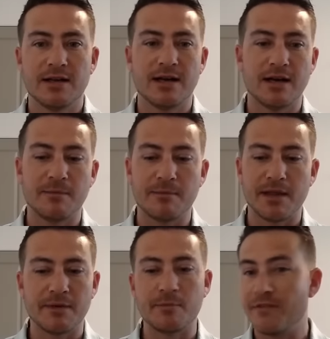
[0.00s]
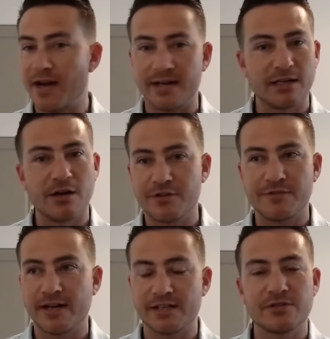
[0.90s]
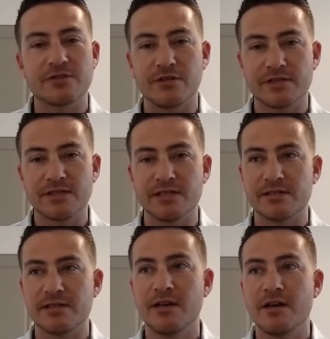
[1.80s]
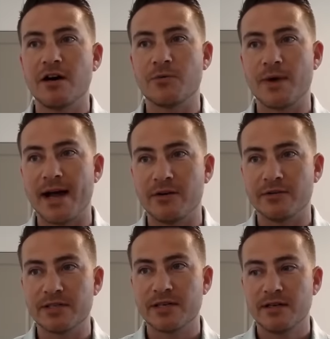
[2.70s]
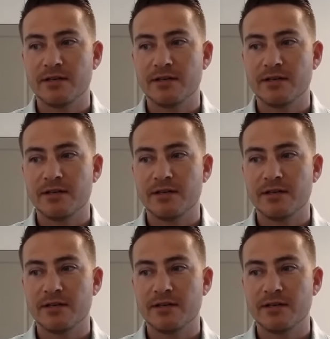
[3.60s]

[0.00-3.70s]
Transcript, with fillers: and then providing other financial services around